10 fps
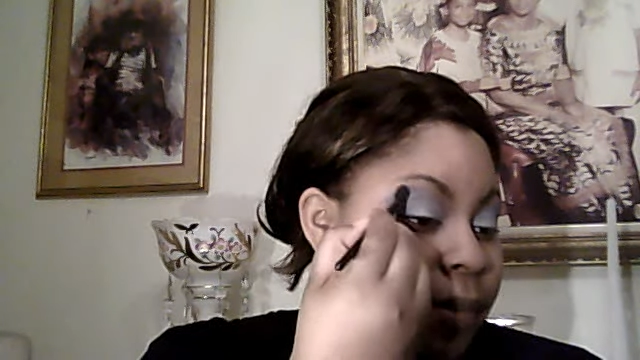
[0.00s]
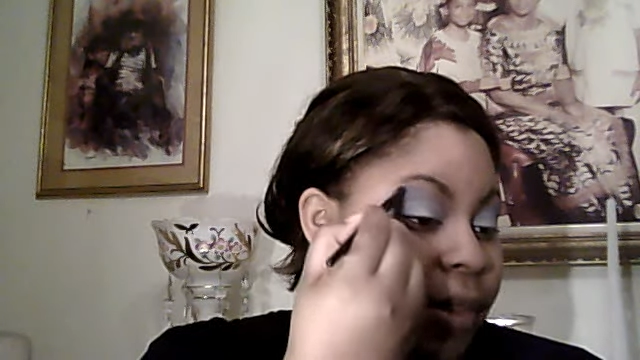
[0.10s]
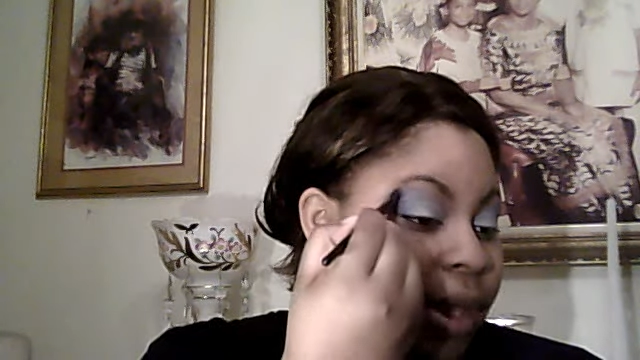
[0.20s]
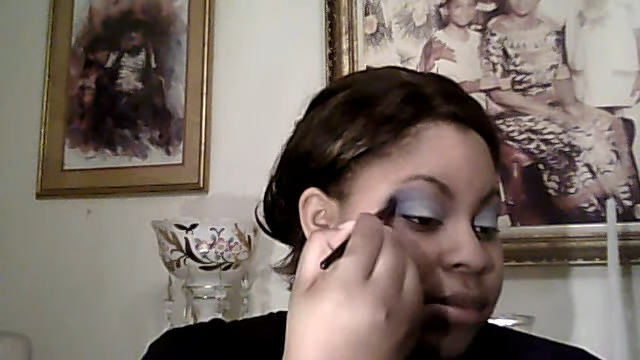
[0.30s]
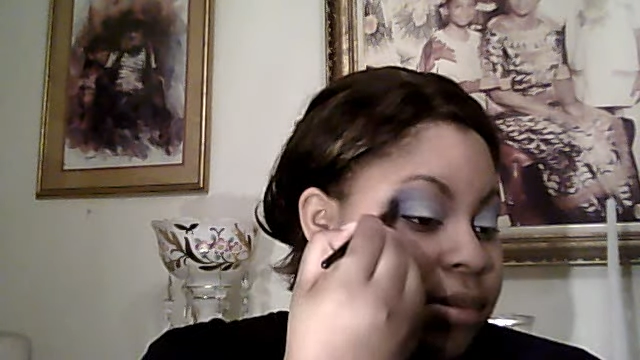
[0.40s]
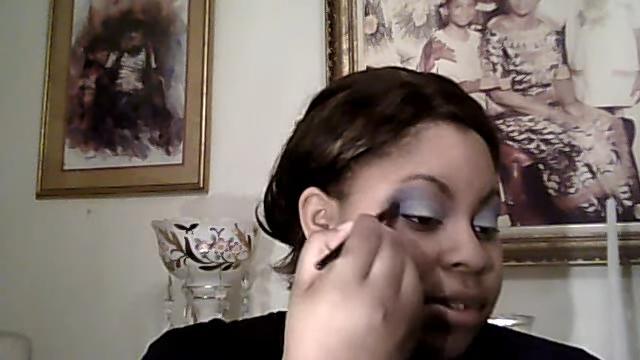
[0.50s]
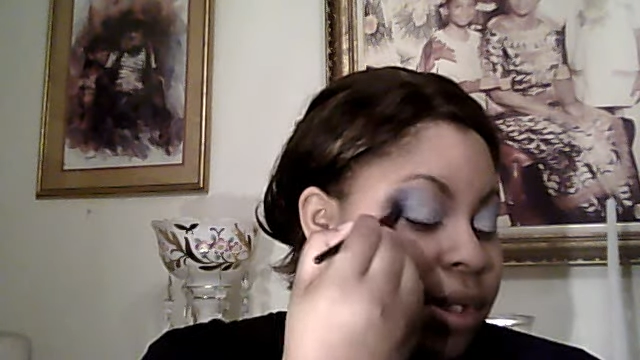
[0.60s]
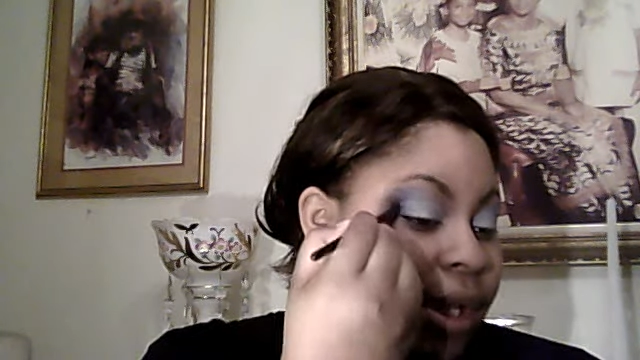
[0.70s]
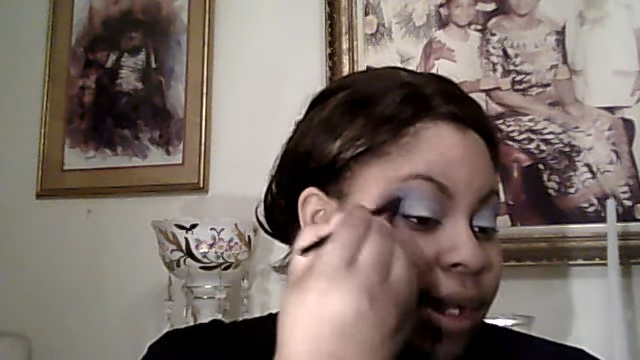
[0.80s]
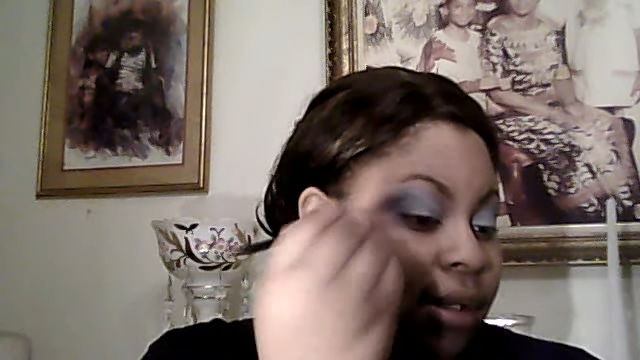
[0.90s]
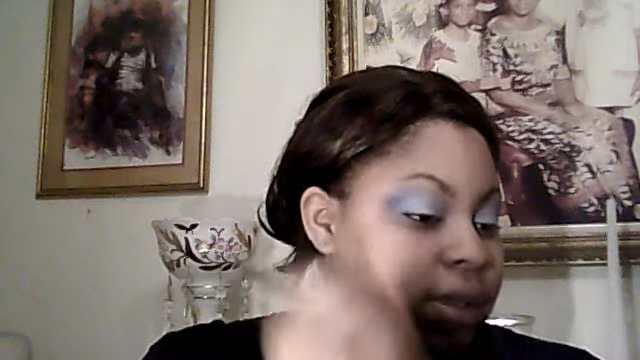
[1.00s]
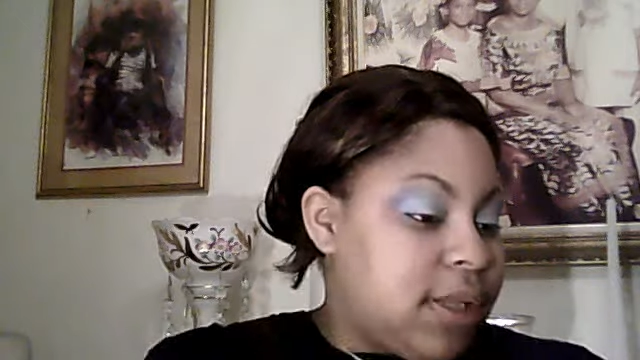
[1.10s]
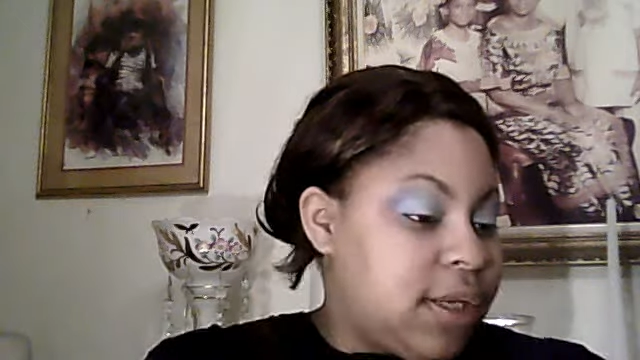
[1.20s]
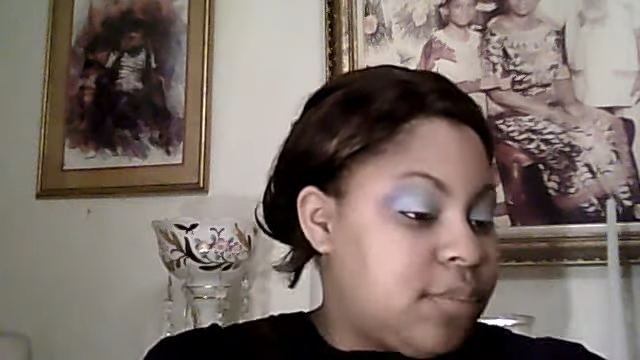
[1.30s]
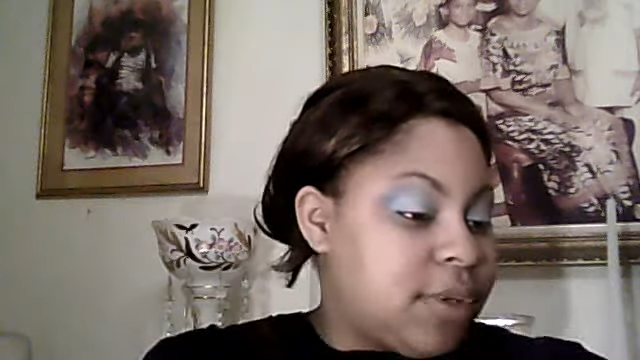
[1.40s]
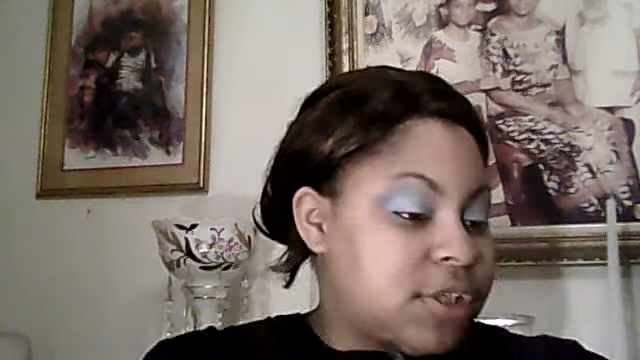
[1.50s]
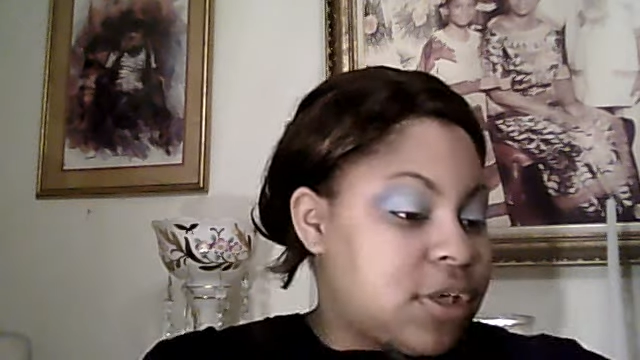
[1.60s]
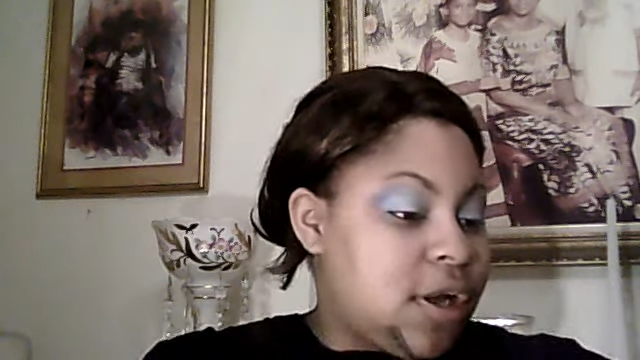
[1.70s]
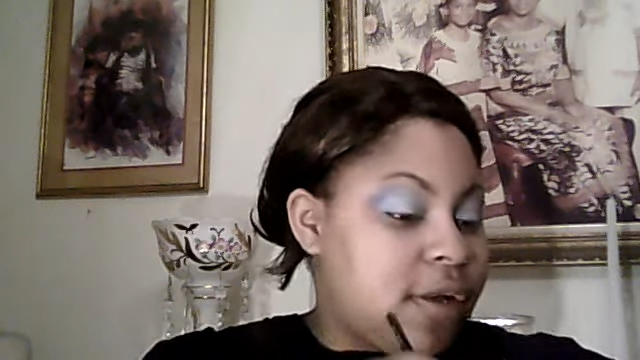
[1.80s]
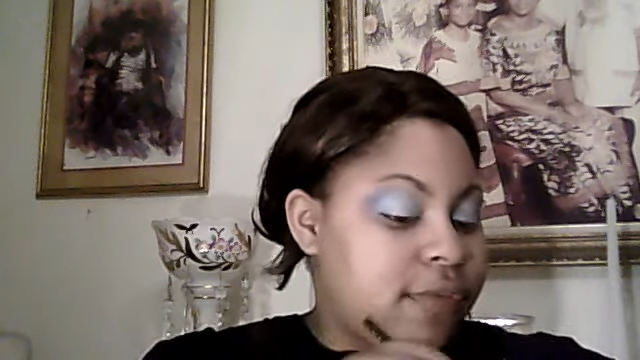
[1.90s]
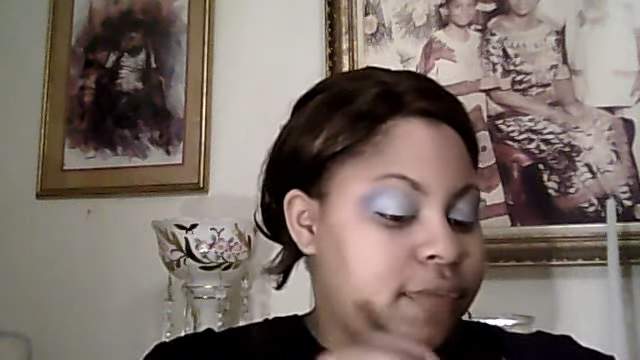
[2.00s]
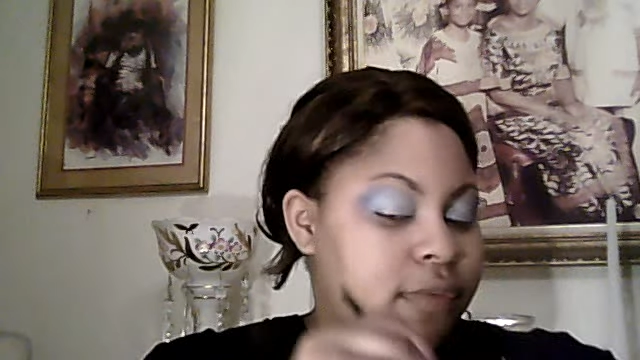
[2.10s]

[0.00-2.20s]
That's what you like. Clean your brush off.